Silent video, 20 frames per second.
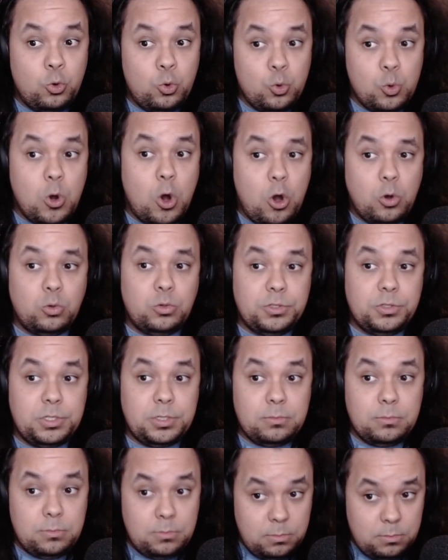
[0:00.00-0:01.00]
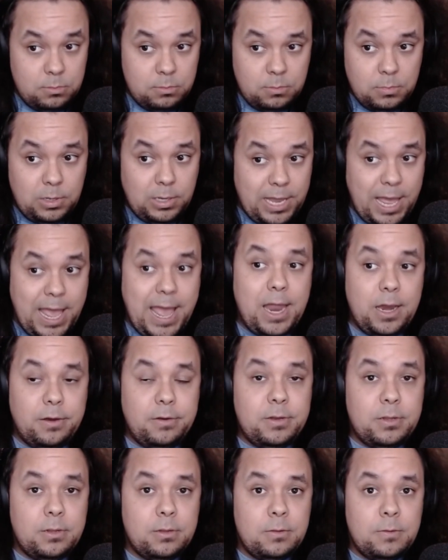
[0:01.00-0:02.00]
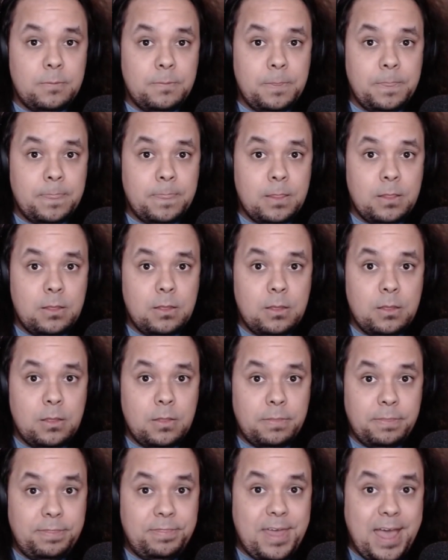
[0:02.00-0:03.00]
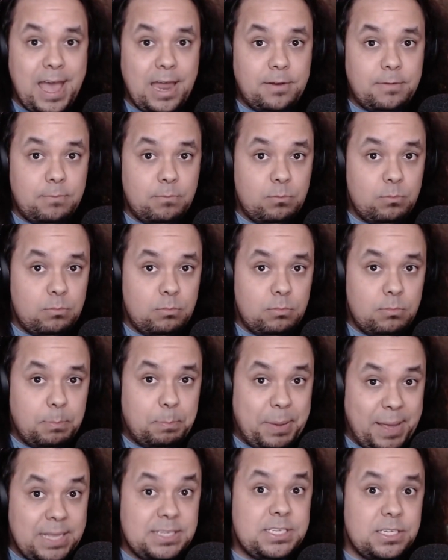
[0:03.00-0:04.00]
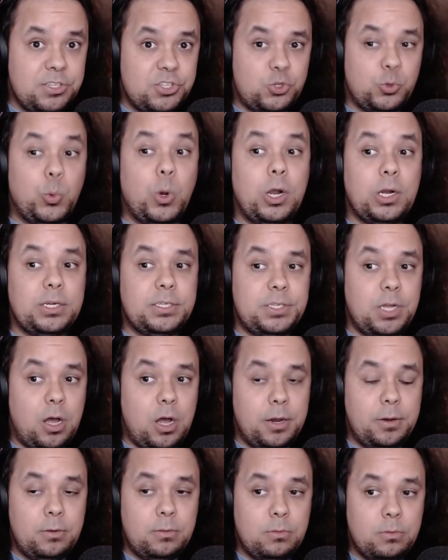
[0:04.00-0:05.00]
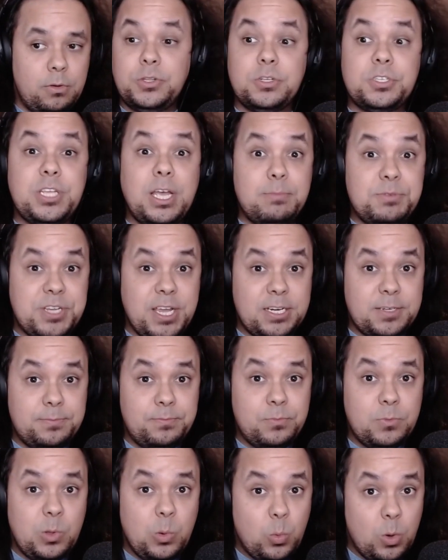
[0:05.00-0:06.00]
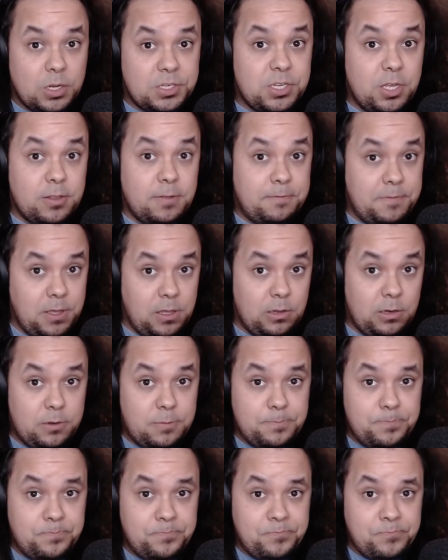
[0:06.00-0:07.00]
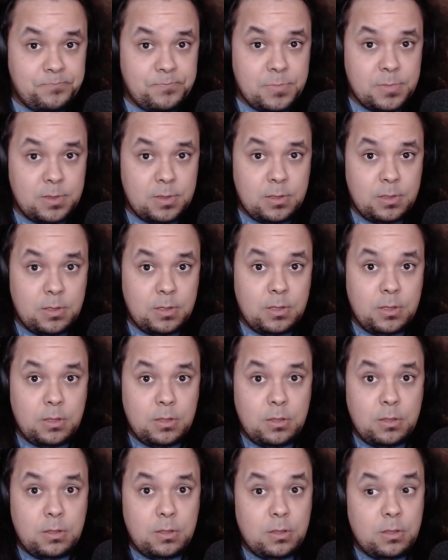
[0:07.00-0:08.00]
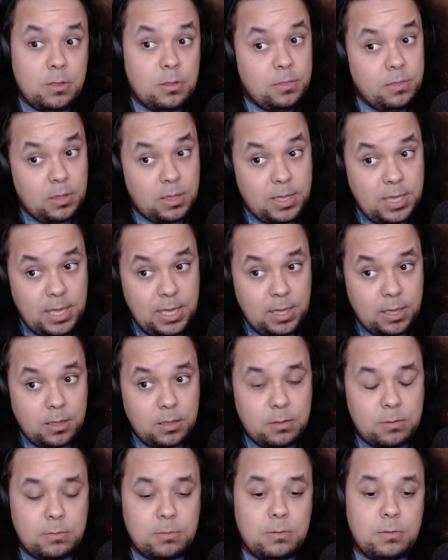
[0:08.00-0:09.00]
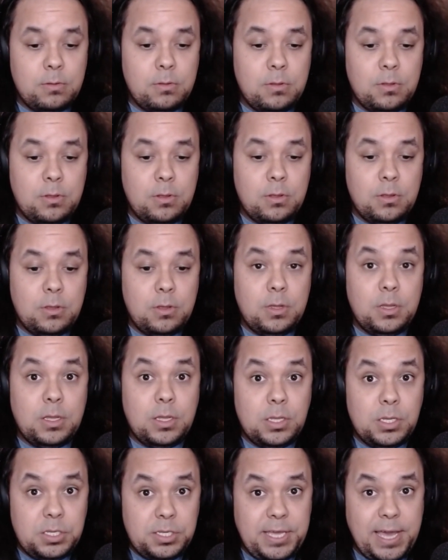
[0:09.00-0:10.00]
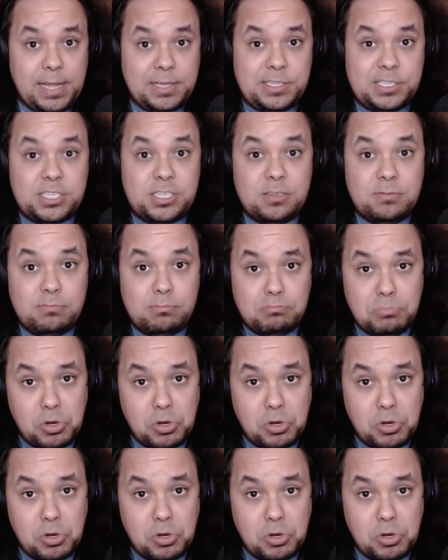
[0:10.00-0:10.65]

who owned land that peasants worked on, so their subject works on the field. The king gets